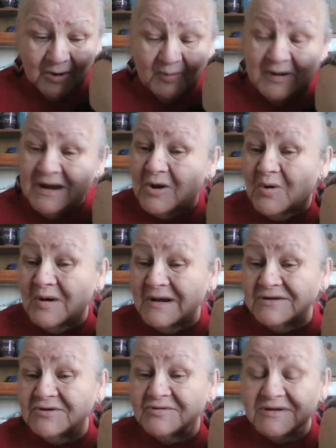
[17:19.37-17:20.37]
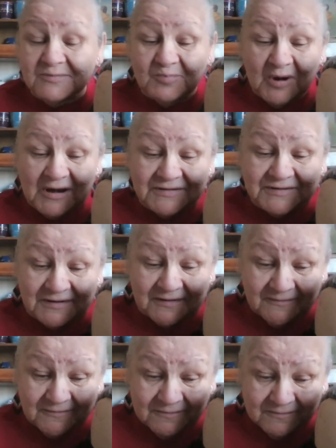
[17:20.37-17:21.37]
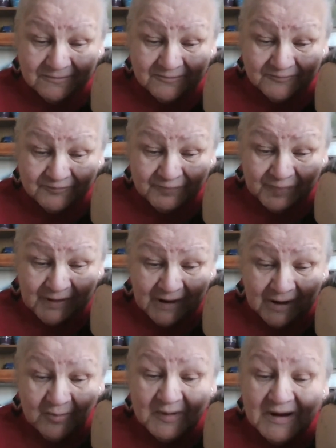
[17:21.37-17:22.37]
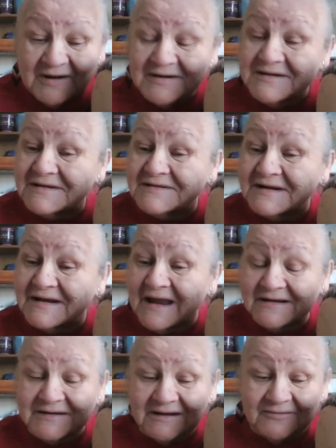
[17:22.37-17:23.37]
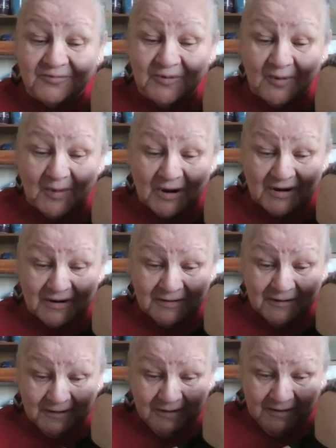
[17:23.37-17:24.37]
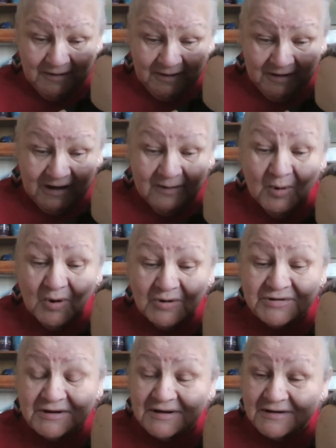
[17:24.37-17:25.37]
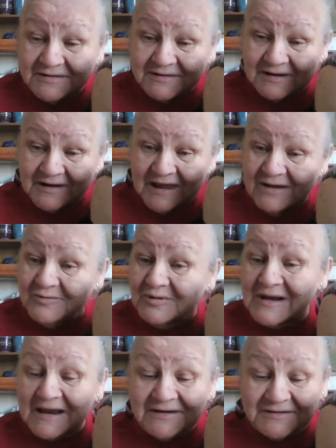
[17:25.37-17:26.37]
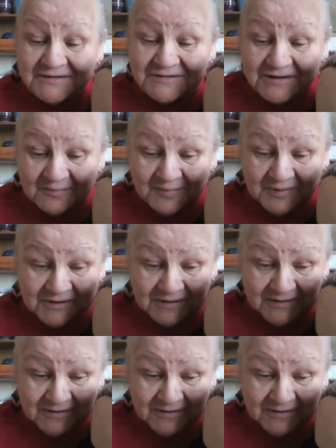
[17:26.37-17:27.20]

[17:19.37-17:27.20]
We go into depression. We are disconnected from our emotions and relationships.